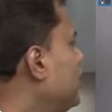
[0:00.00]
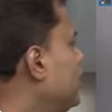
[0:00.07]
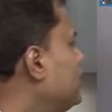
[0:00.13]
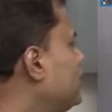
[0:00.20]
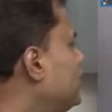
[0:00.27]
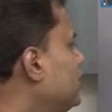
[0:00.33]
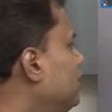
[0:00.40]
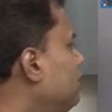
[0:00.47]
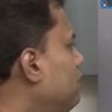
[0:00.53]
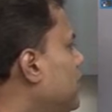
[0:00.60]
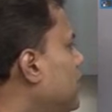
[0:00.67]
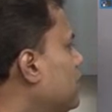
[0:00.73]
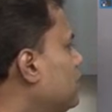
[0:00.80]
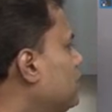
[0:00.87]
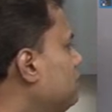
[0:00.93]
an integral
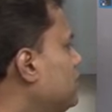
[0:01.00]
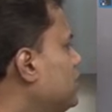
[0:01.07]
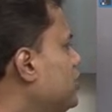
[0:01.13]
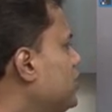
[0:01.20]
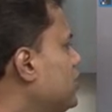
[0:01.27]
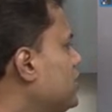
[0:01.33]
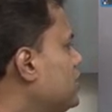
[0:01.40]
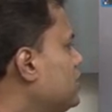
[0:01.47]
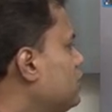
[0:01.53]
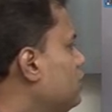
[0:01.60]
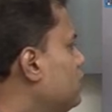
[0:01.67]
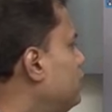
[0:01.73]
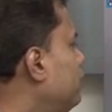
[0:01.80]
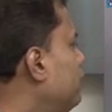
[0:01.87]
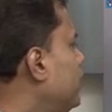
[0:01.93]
part of the budgets
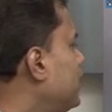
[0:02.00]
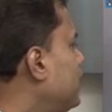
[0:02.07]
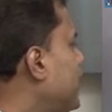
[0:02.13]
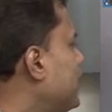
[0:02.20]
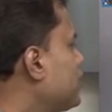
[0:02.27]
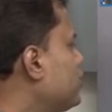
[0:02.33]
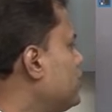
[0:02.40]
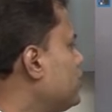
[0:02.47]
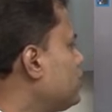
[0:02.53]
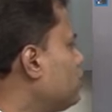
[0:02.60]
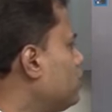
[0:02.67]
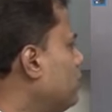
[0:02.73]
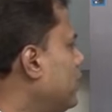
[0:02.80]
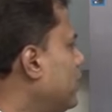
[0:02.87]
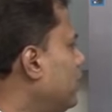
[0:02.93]
to reflect actions
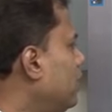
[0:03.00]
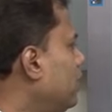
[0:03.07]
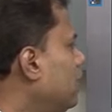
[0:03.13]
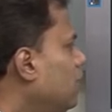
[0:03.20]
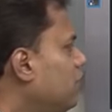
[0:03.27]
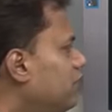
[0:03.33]
required